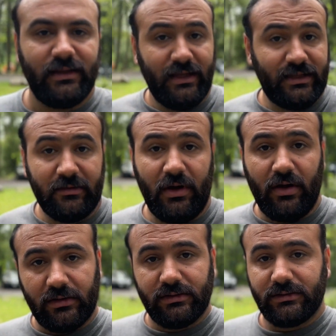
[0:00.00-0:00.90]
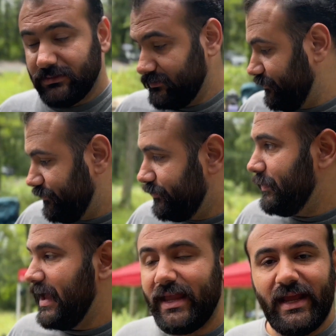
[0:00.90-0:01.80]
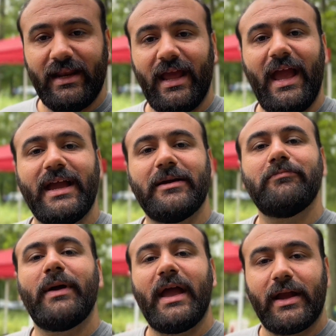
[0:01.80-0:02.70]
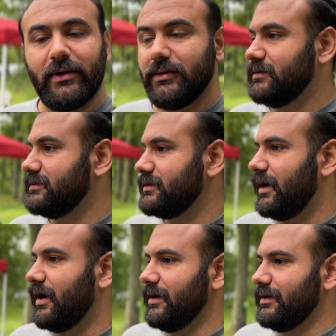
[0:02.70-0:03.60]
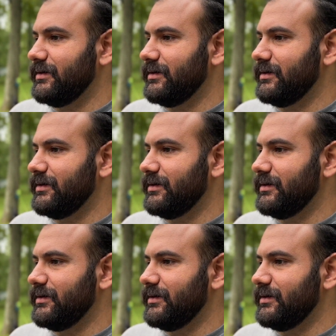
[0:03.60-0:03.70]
eat them all. Bacon, egg, and bagel. Huh?